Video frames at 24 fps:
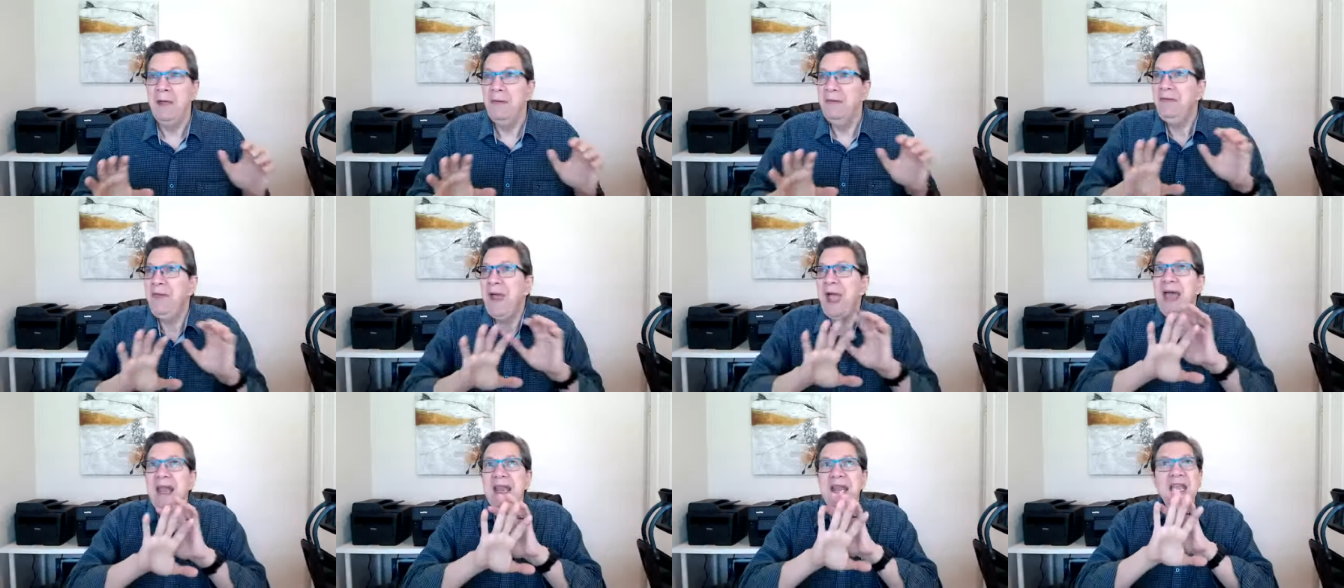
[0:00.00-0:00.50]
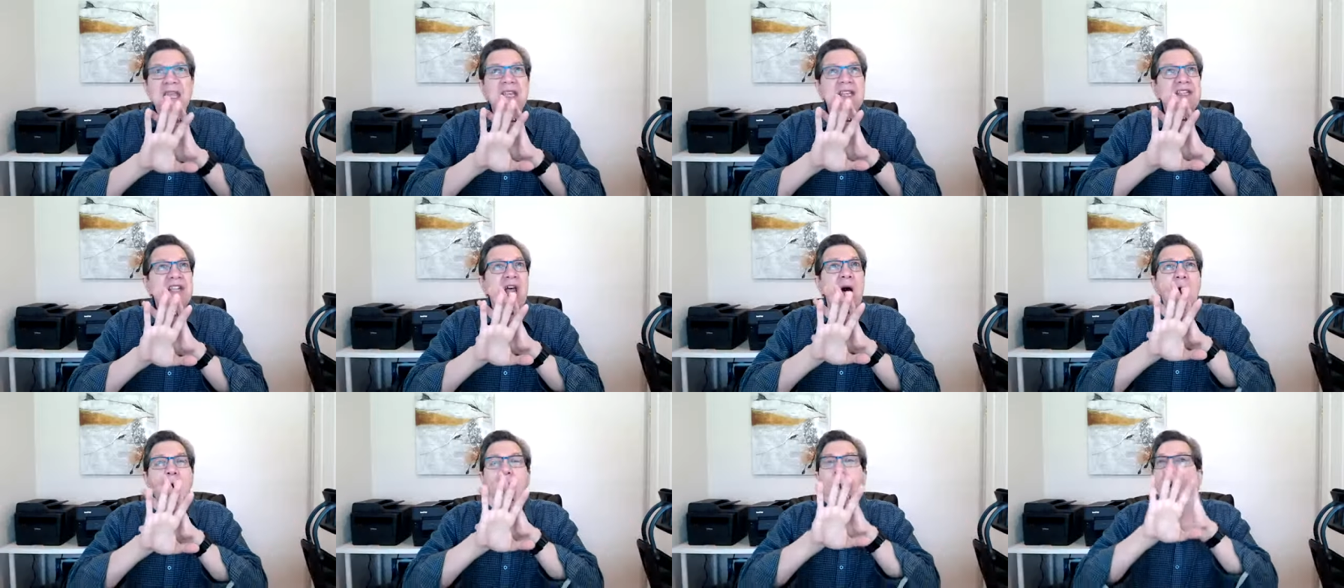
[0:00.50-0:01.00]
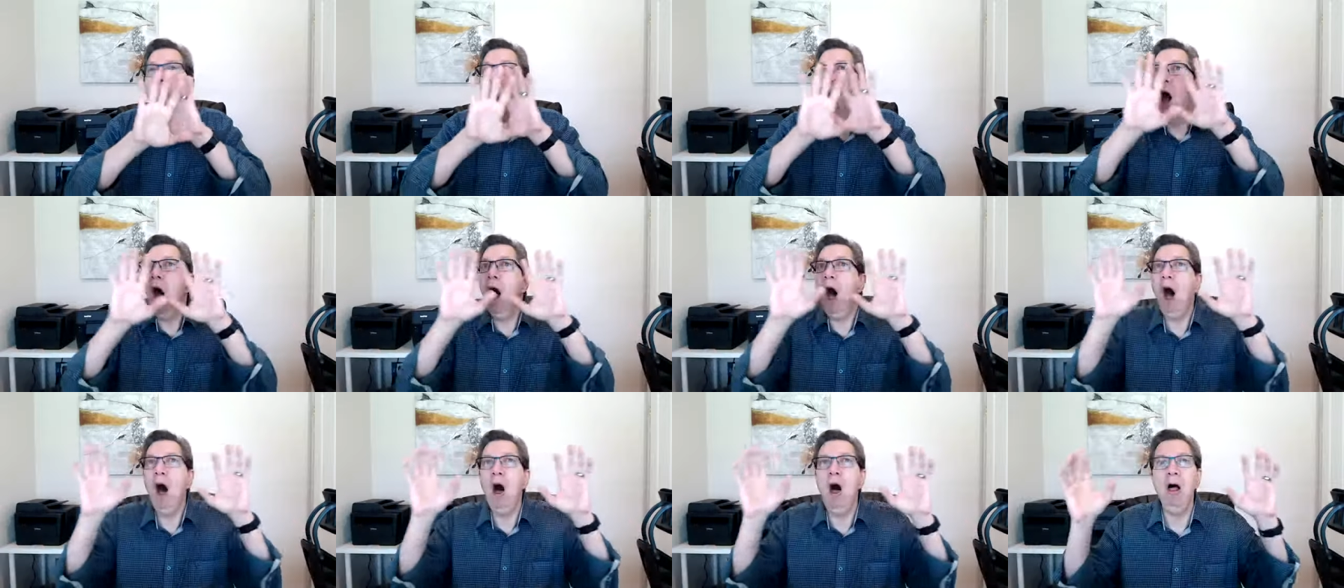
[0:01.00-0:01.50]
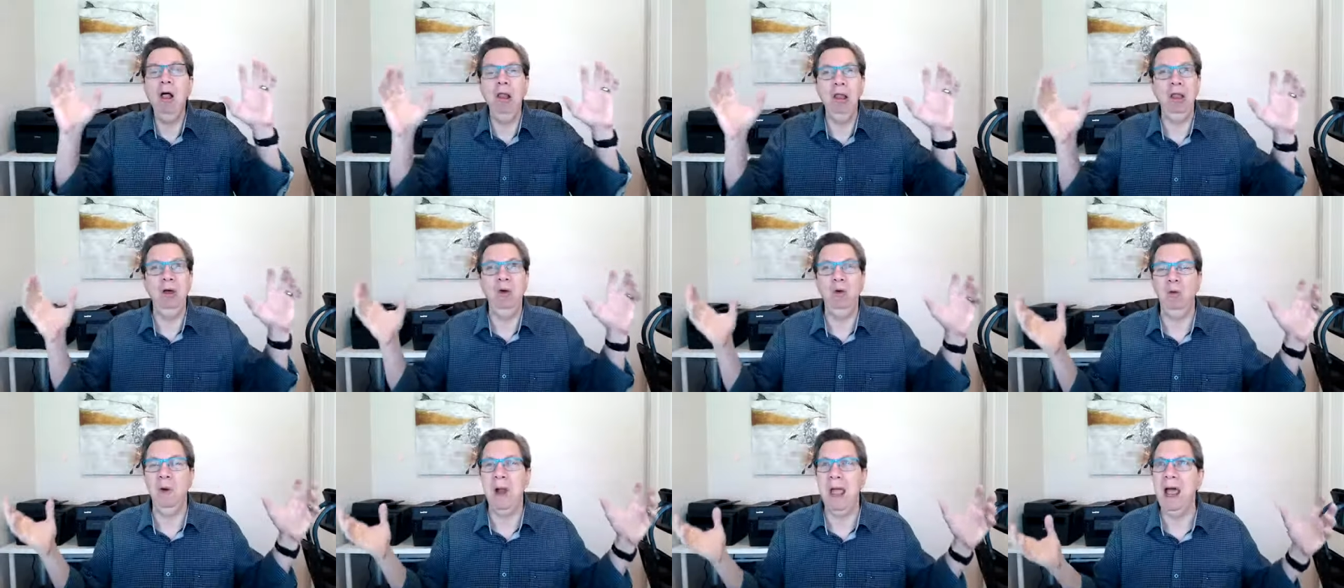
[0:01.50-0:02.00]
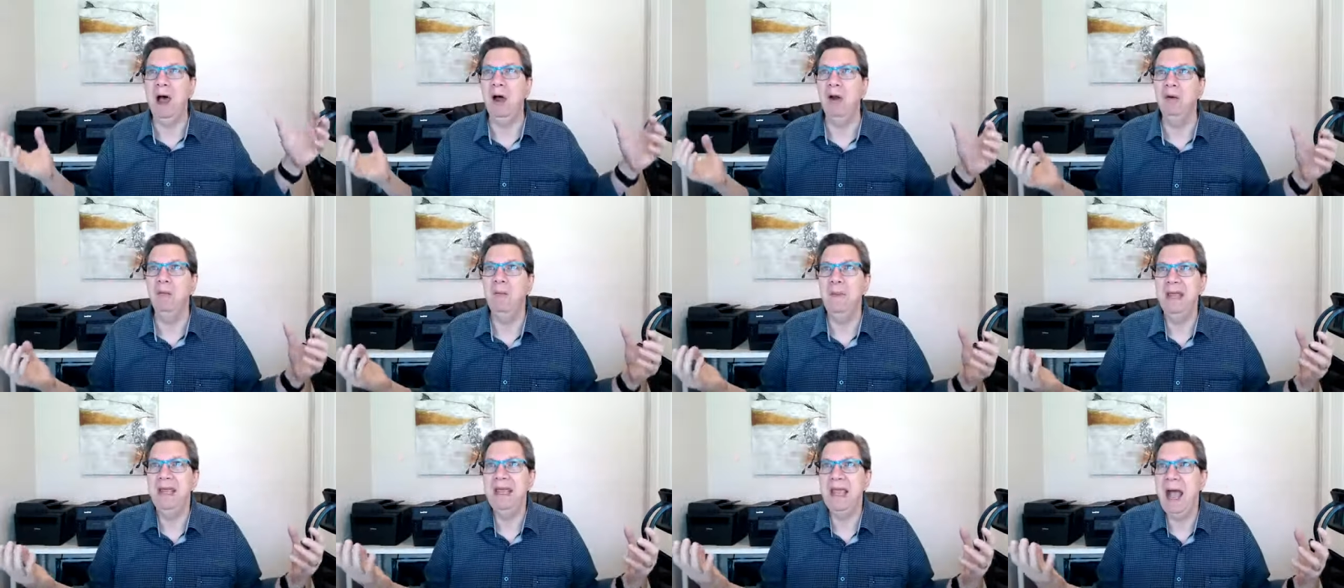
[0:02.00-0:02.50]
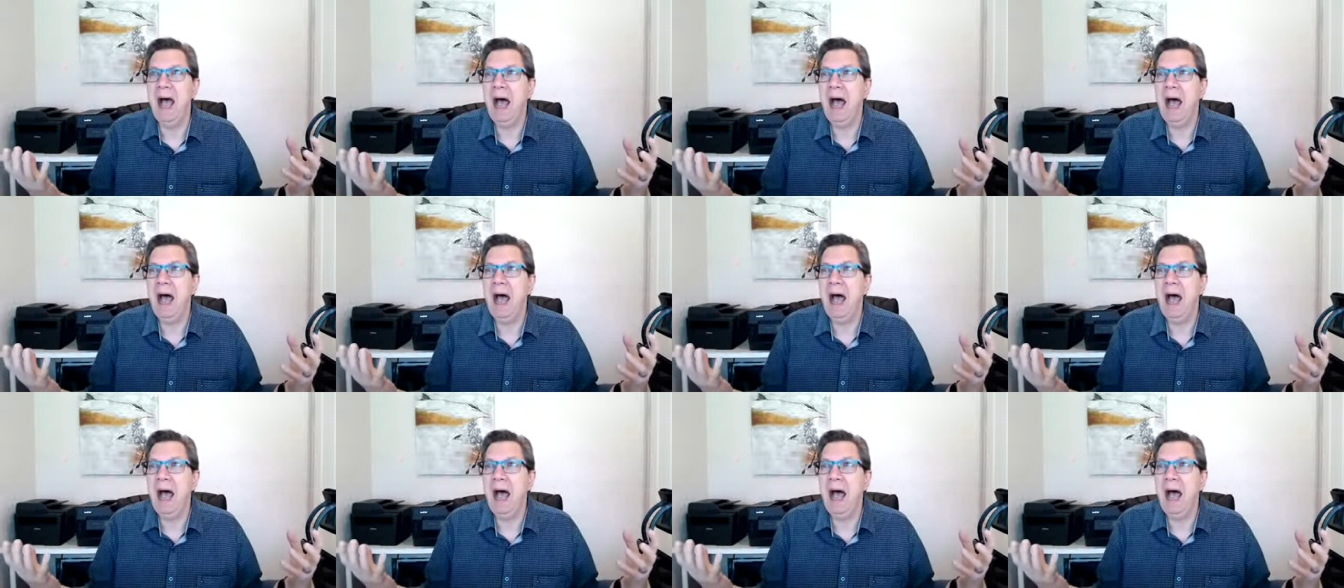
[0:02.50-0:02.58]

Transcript: that is all around me.